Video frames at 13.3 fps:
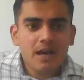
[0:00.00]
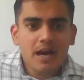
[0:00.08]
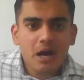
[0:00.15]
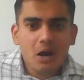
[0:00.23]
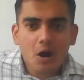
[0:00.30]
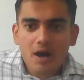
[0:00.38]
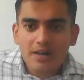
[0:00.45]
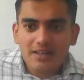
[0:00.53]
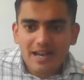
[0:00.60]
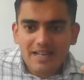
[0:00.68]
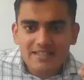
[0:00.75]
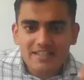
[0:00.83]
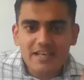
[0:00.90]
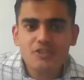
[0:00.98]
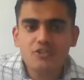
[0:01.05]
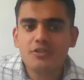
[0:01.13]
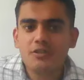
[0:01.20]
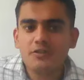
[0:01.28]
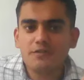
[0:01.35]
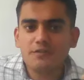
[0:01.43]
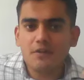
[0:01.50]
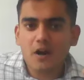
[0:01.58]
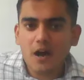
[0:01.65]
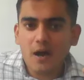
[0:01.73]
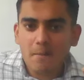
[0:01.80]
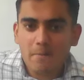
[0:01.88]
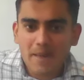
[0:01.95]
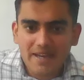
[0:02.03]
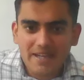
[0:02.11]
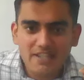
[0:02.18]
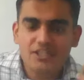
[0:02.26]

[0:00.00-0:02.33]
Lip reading: organization from many